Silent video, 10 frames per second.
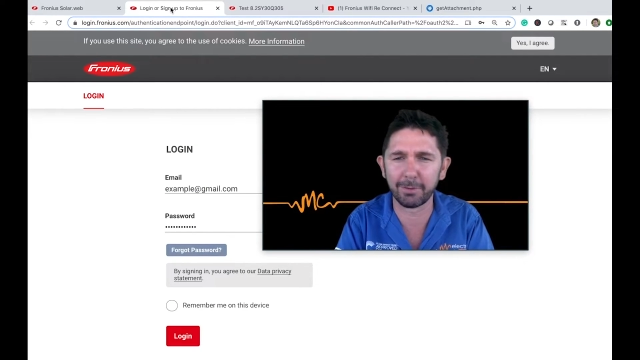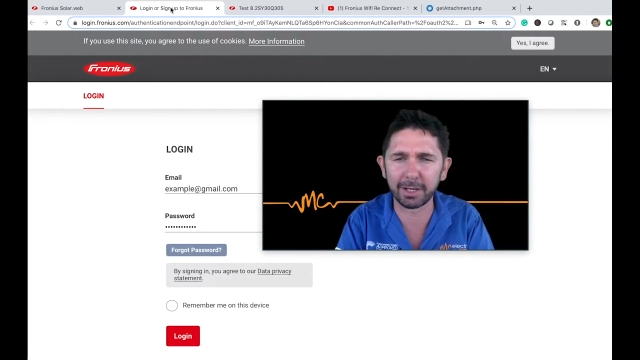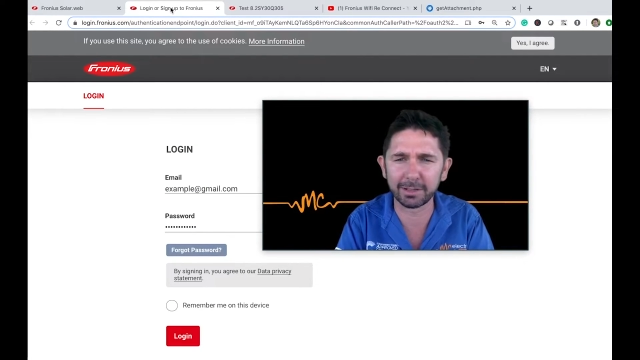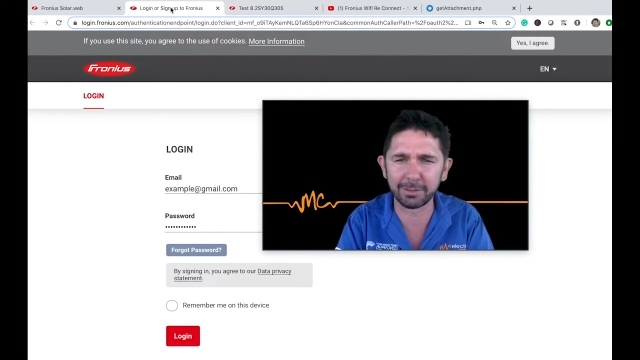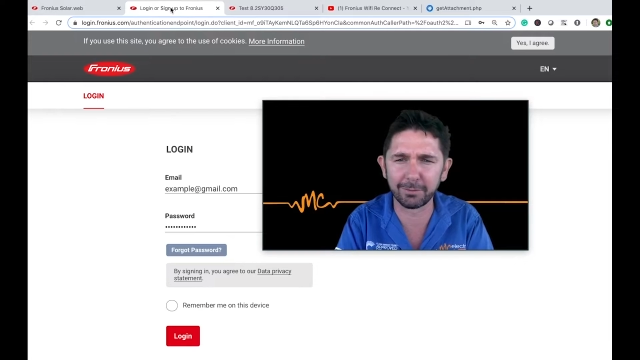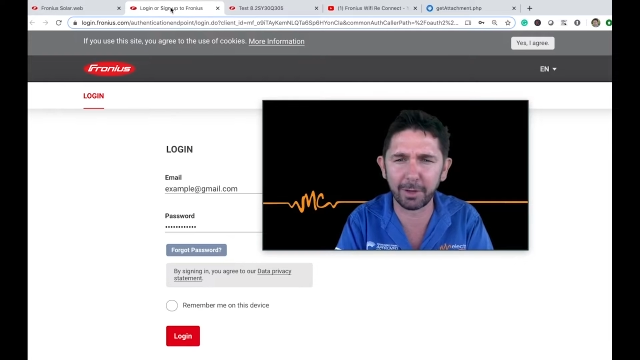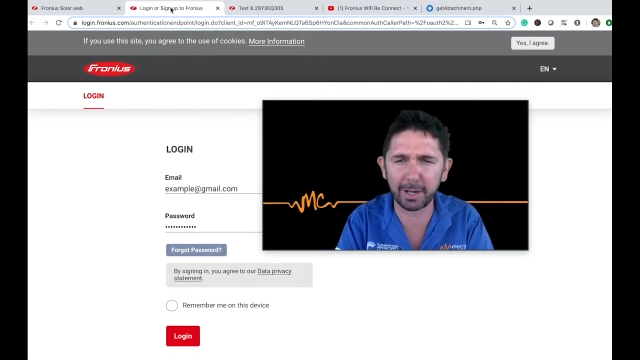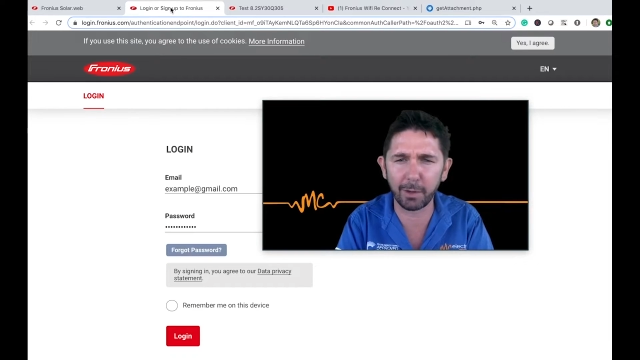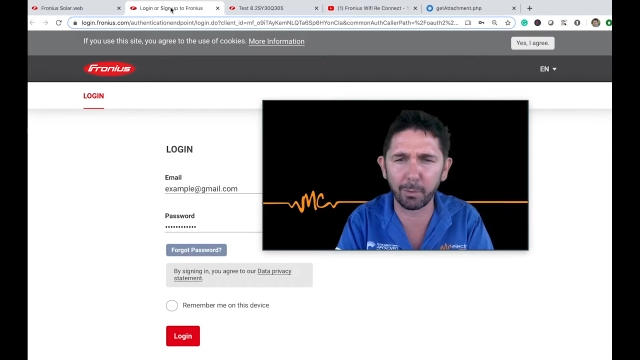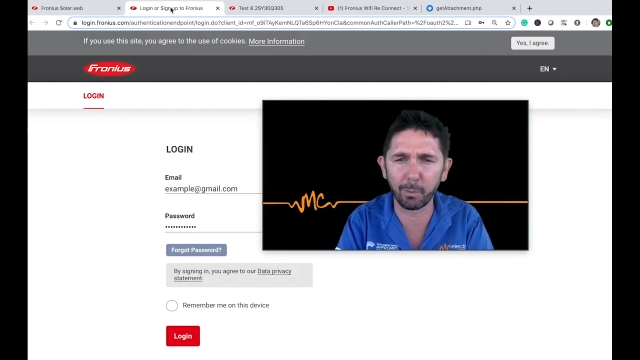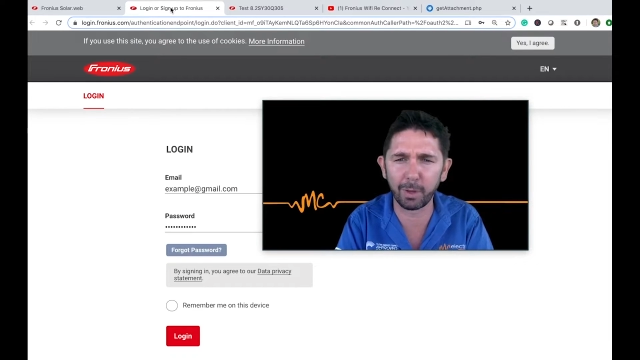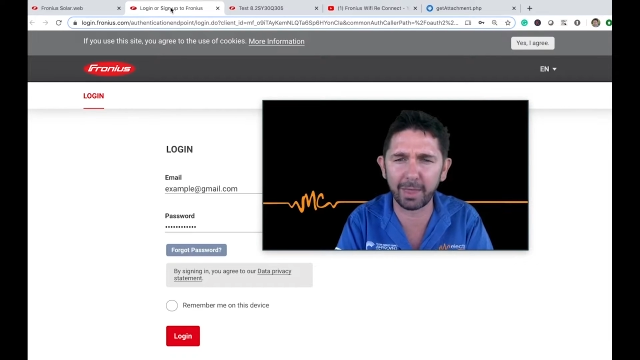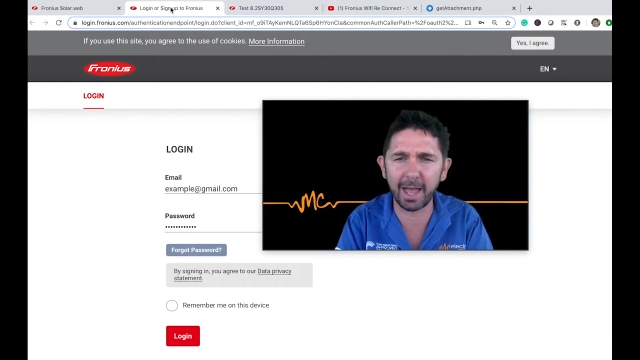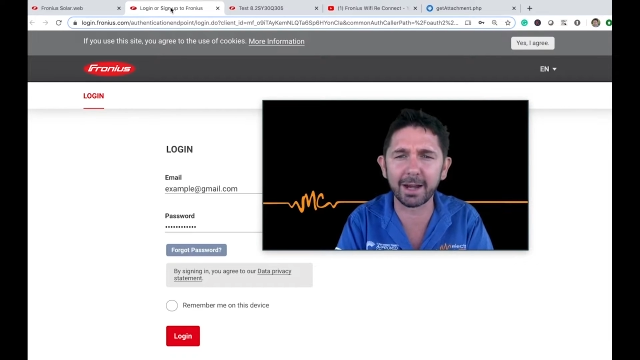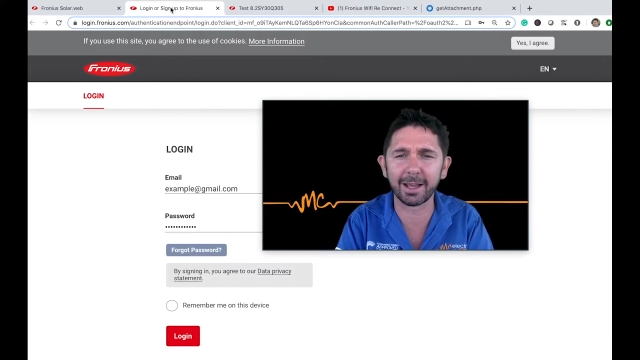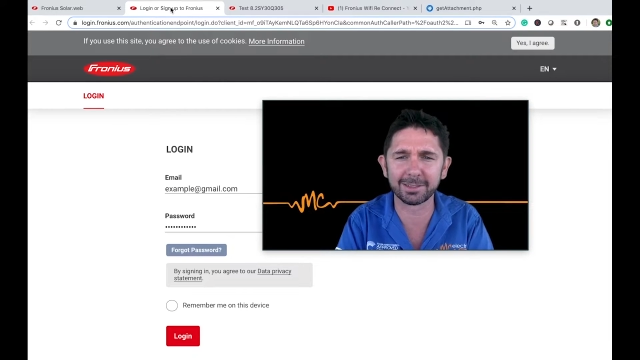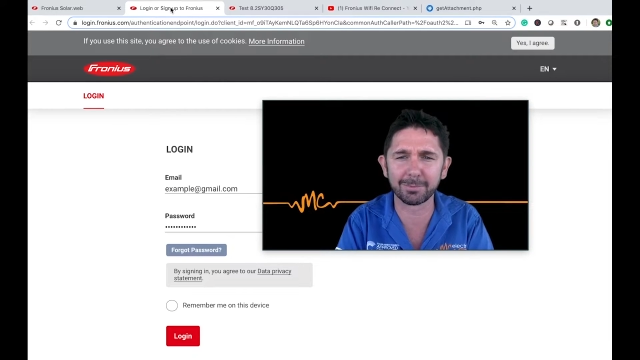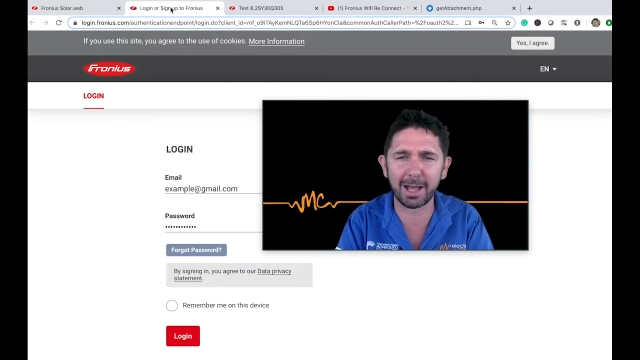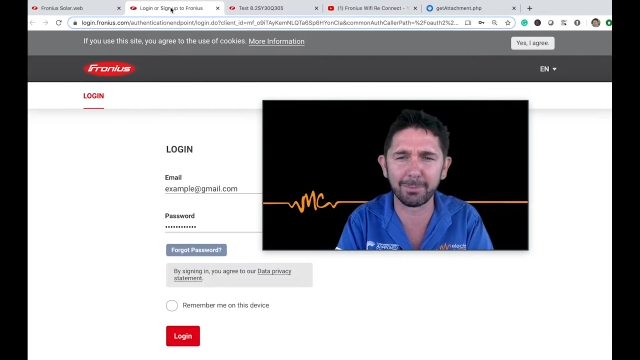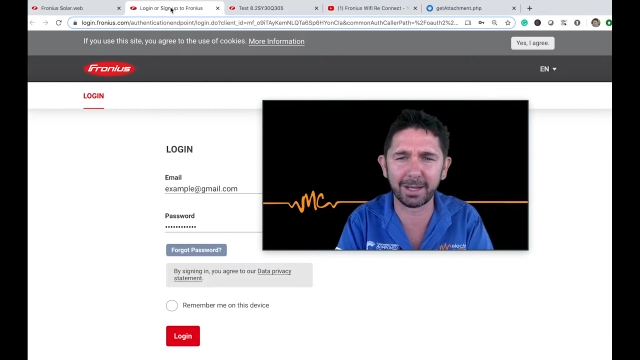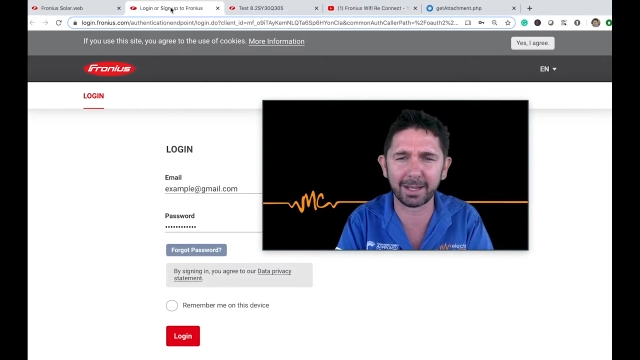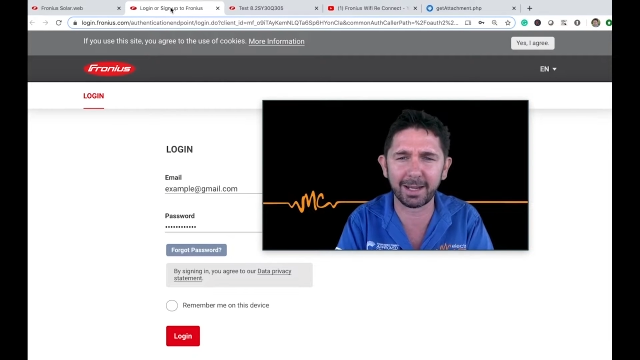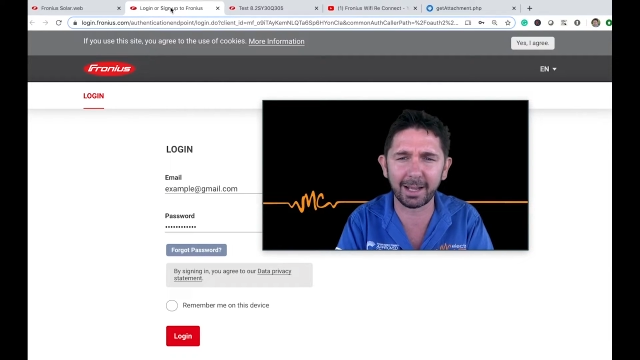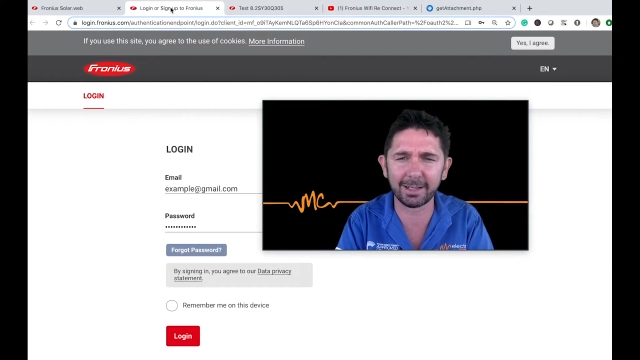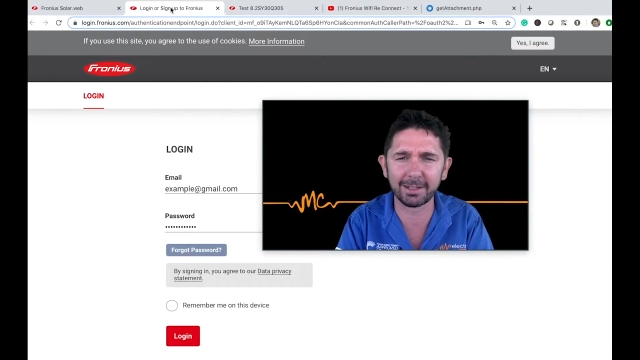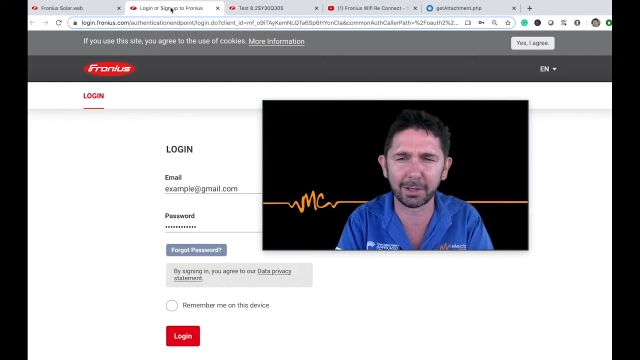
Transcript: Fronius inverter without a smart meter connected.